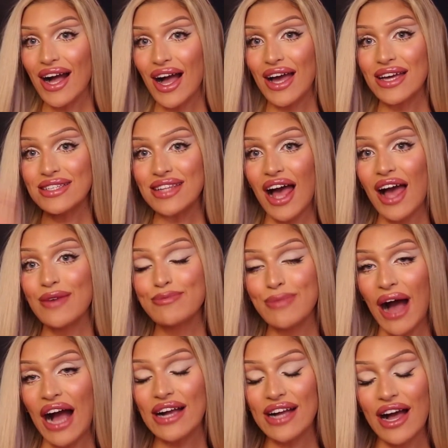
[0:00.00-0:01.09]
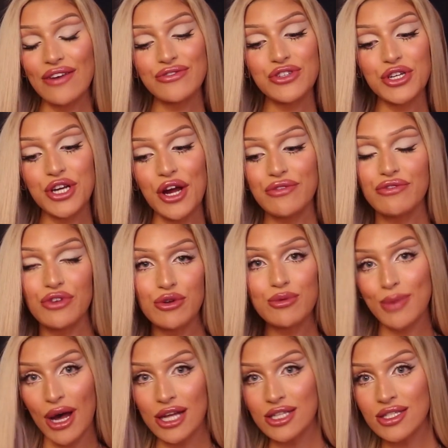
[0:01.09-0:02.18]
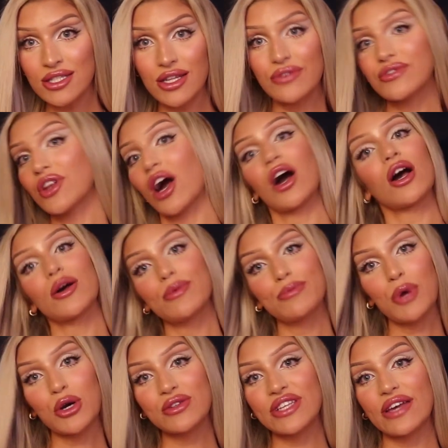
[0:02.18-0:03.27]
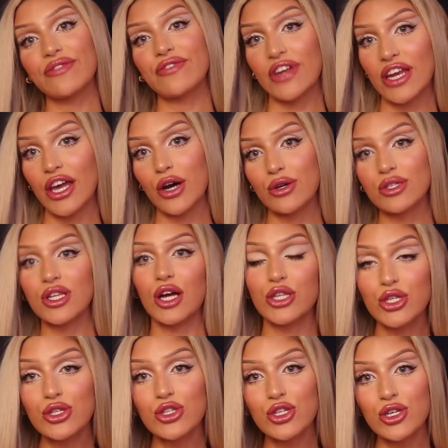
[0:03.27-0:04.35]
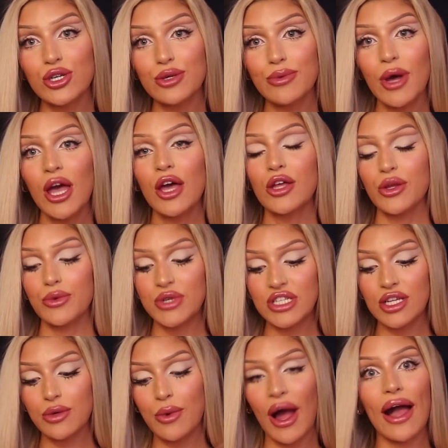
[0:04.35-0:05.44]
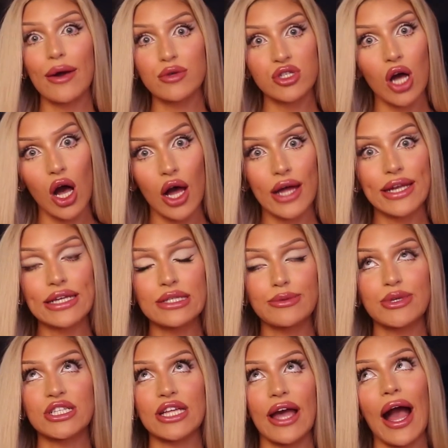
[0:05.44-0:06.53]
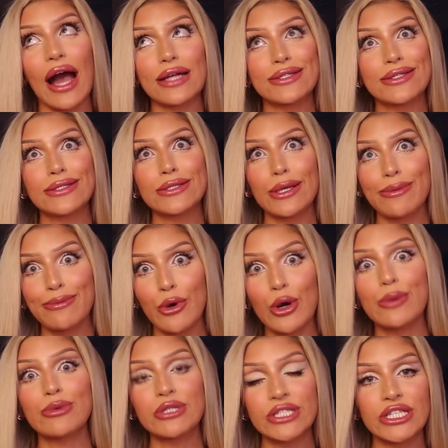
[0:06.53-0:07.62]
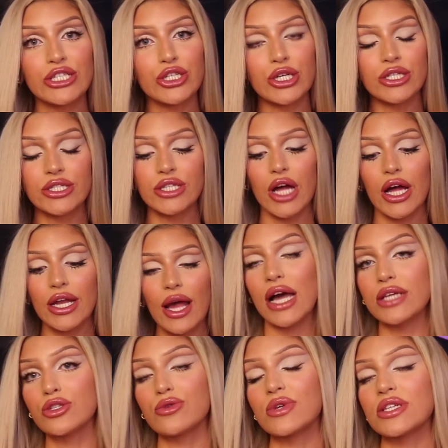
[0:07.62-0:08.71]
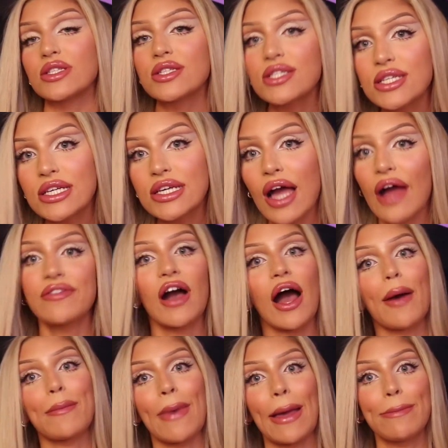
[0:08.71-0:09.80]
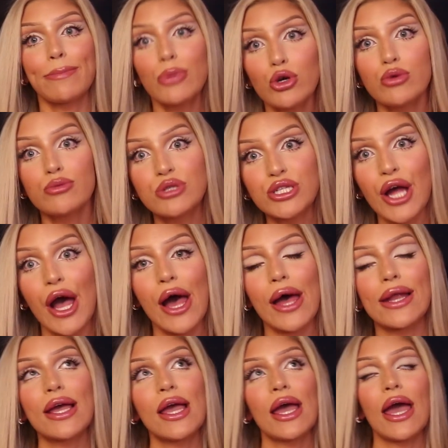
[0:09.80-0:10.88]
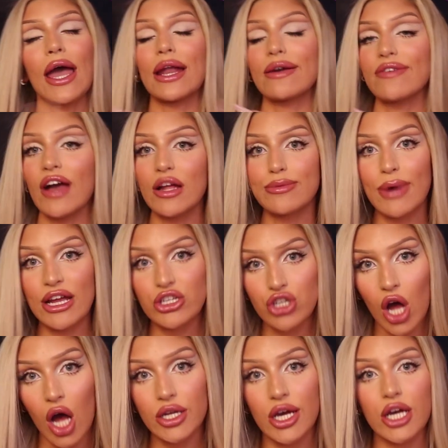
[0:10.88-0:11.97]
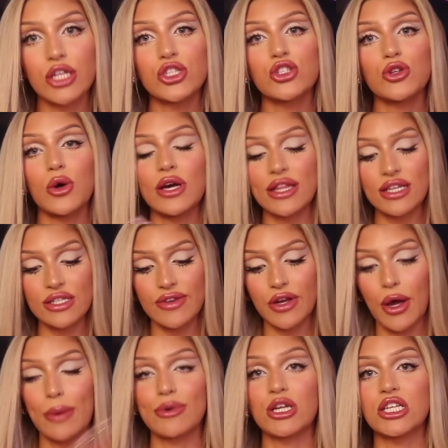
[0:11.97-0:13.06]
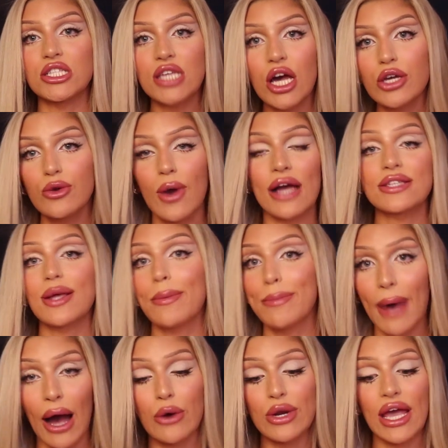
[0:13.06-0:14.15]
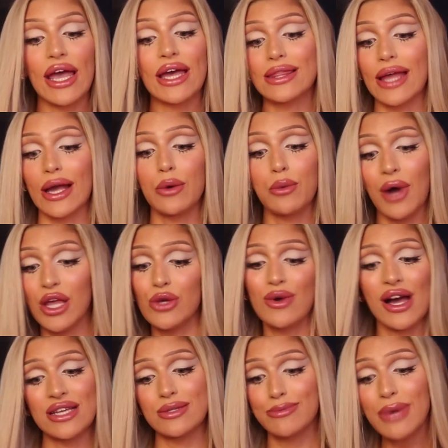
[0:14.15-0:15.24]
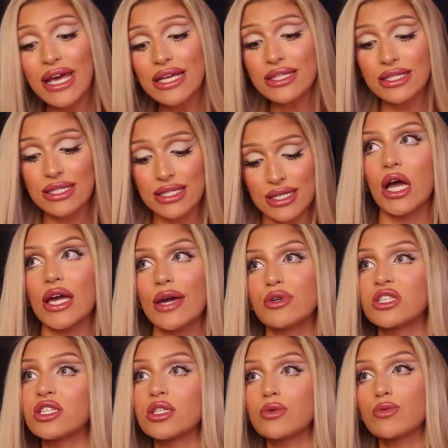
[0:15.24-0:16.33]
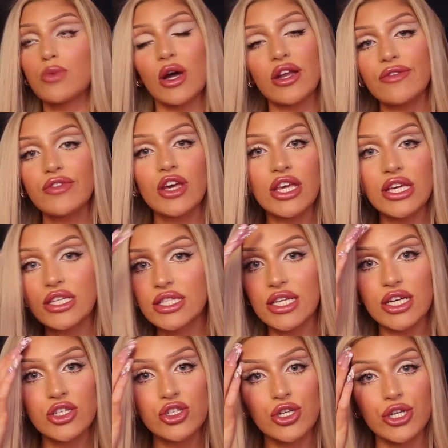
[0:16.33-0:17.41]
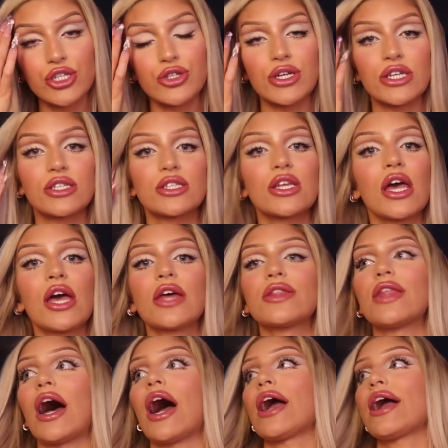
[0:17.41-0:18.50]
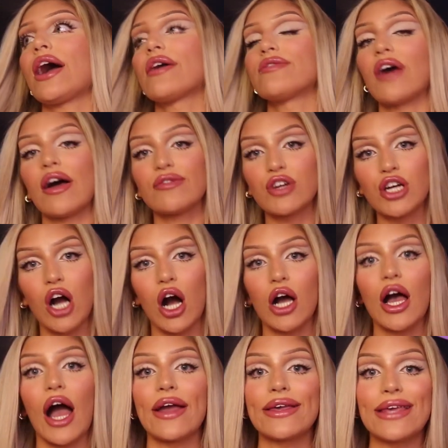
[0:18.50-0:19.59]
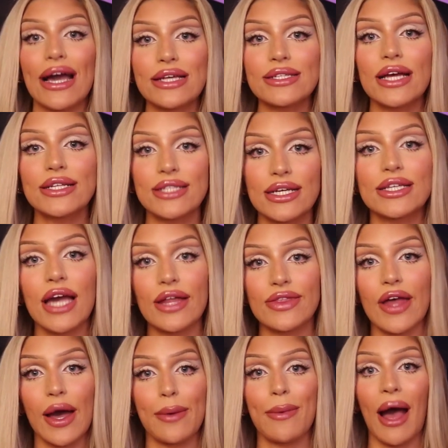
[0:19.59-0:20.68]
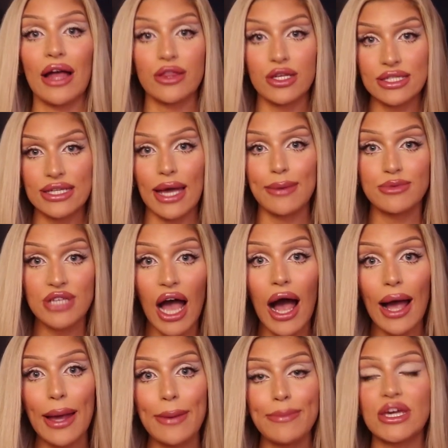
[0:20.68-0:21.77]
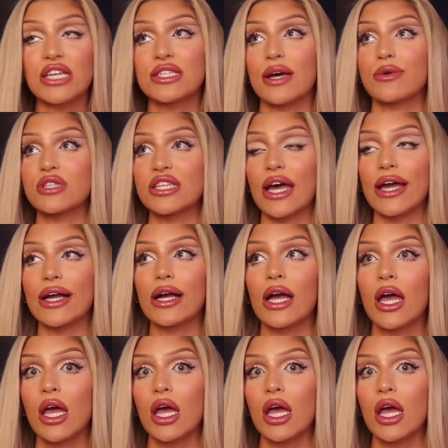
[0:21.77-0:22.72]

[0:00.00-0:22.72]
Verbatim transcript: guys, I'm back after a few months of not posting videos on YouTube. The reason why I was gone is because I had some more procedures done. As you can see, I've had my boobs done and I've had my jaw done. So in this video, I'm going to tell you guys about it and like what you guys missed. It was one of the easiest surgeries that I have ever got. I, yes, I did get them at the same time because I was like,